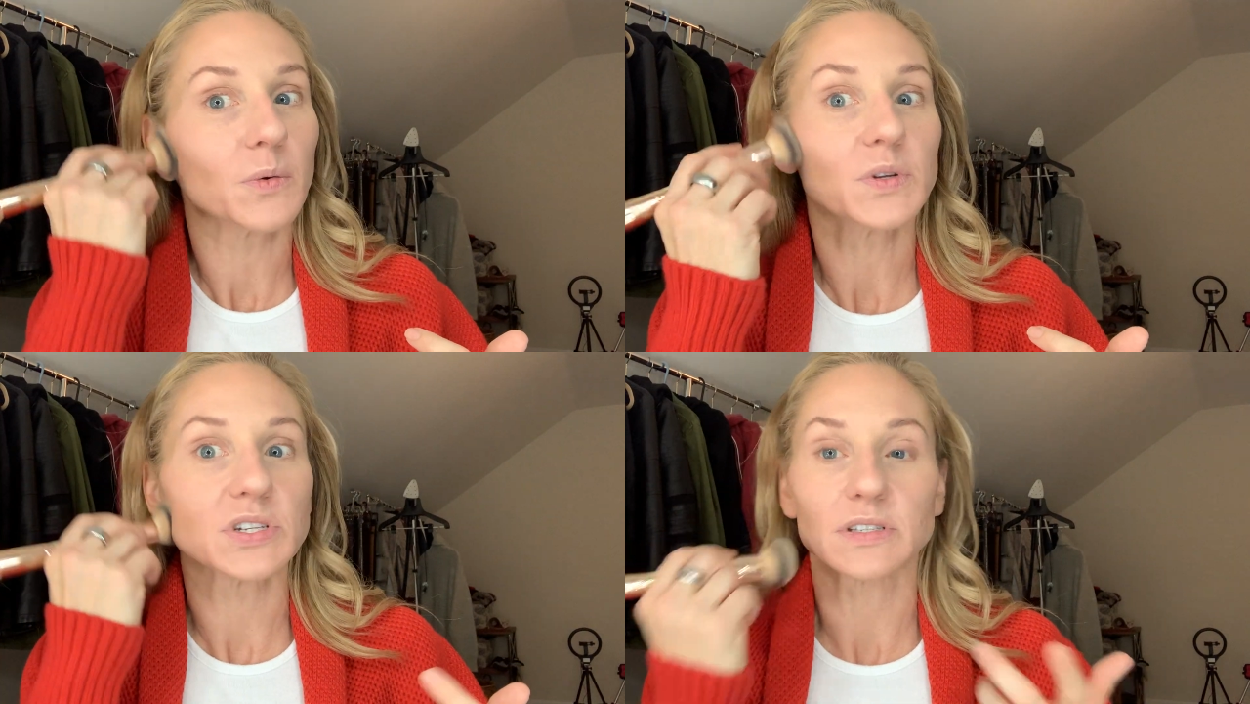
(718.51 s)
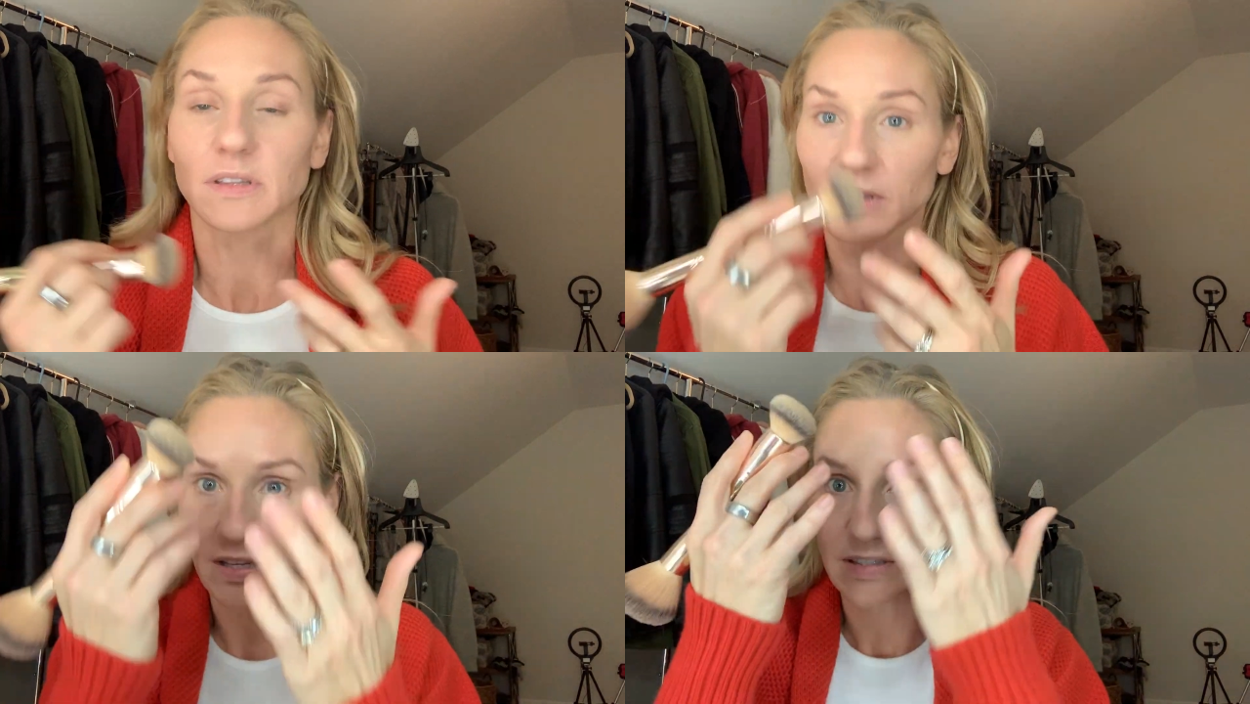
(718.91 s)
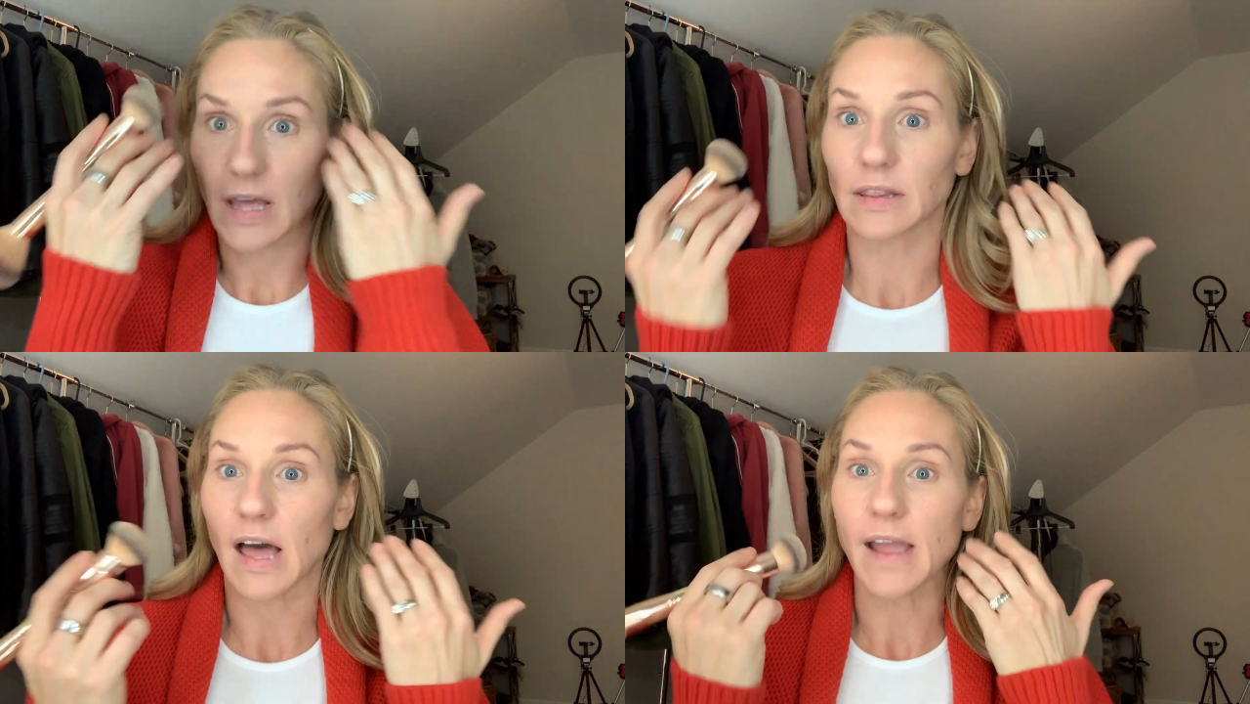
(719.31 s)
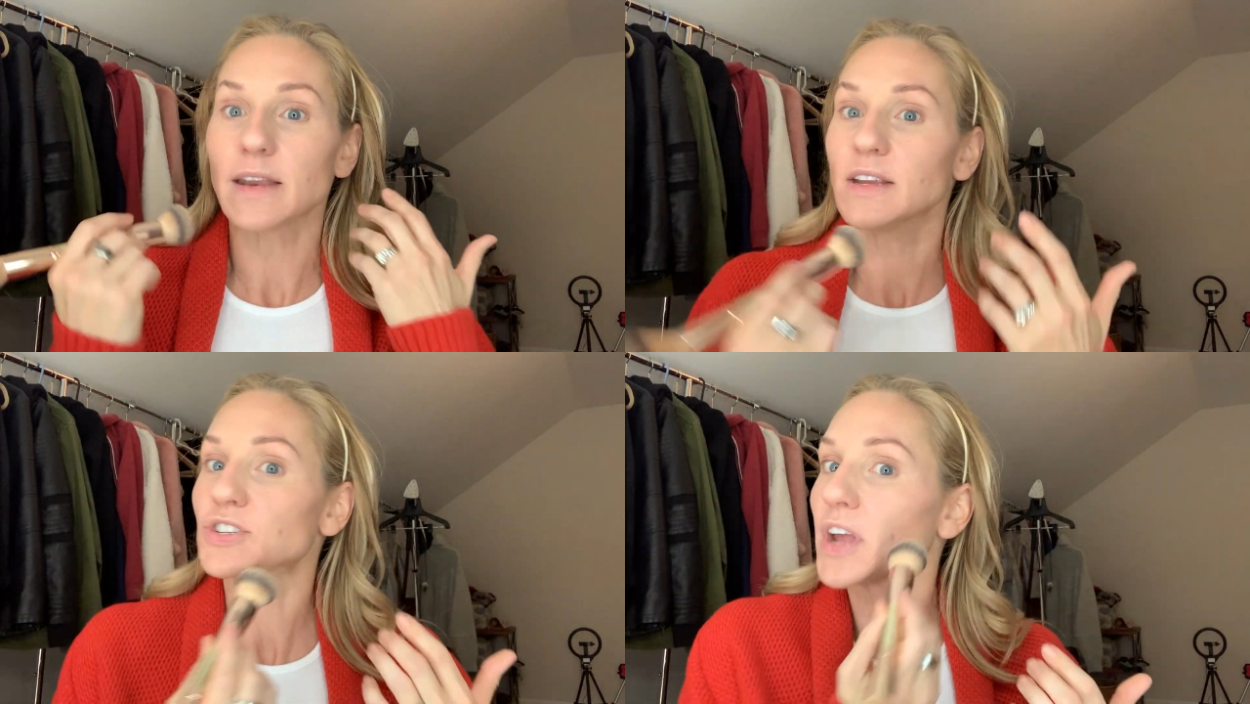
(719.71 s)
which is it's got light
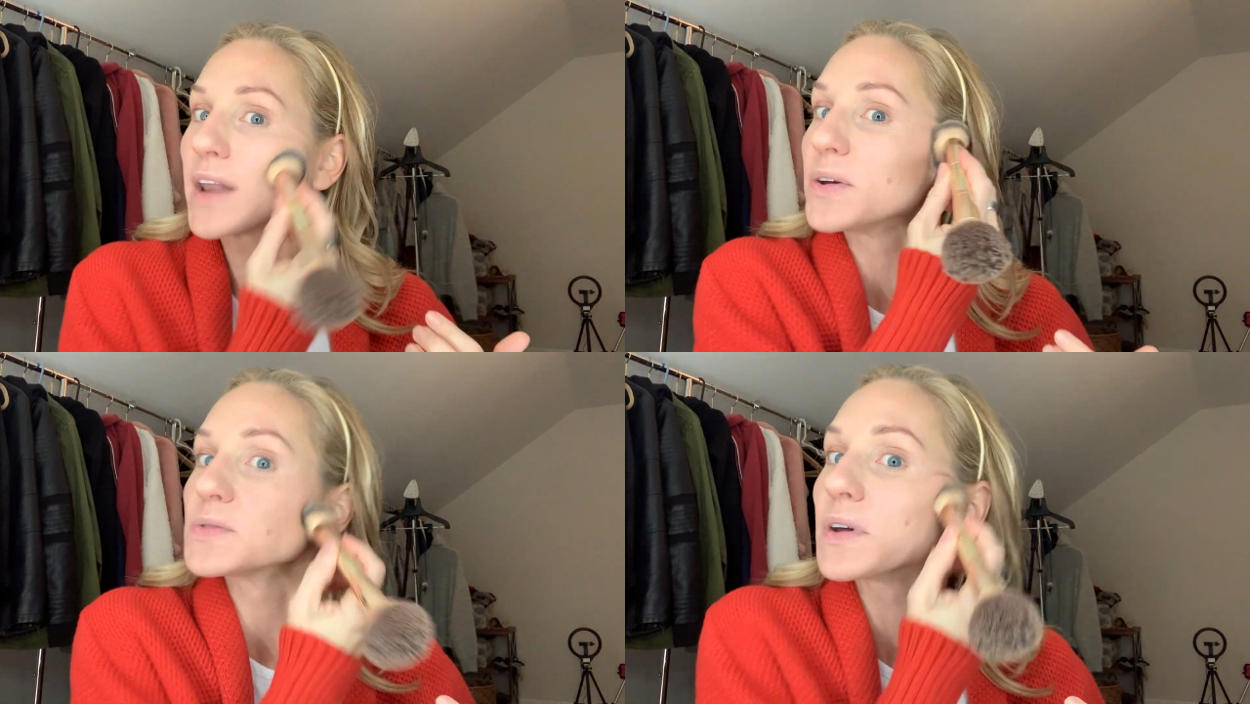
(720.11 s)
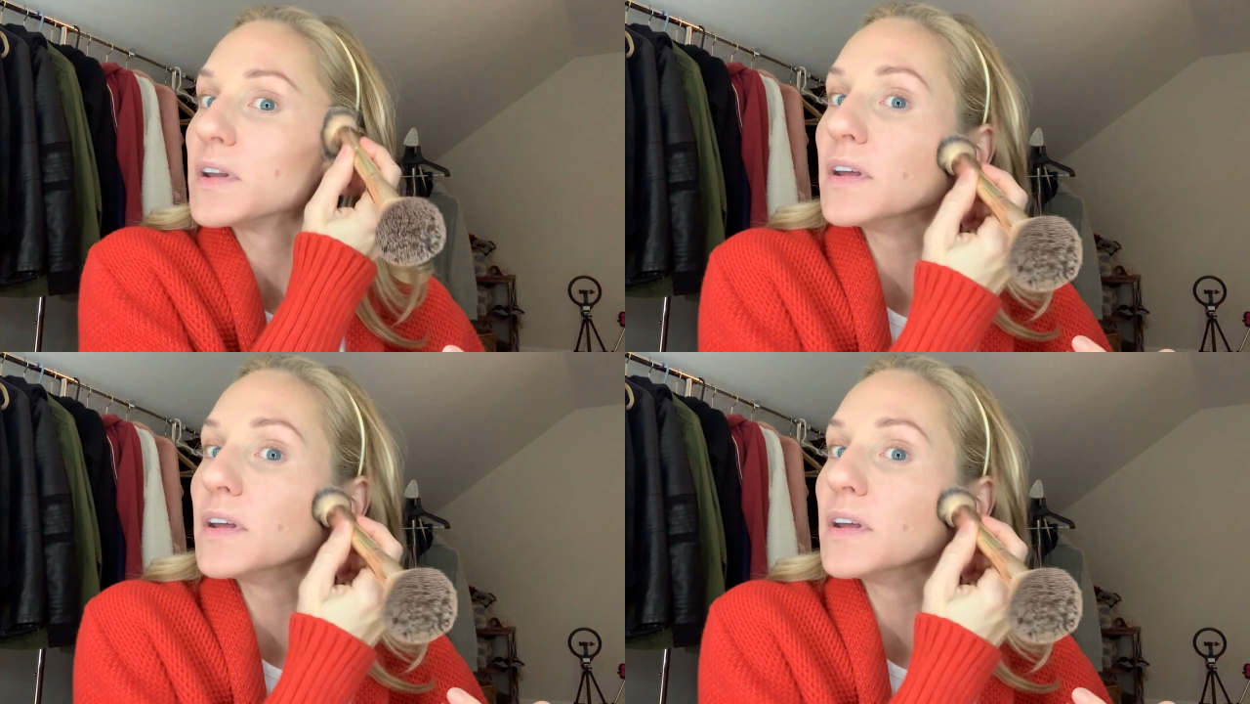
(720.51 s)
and shadows on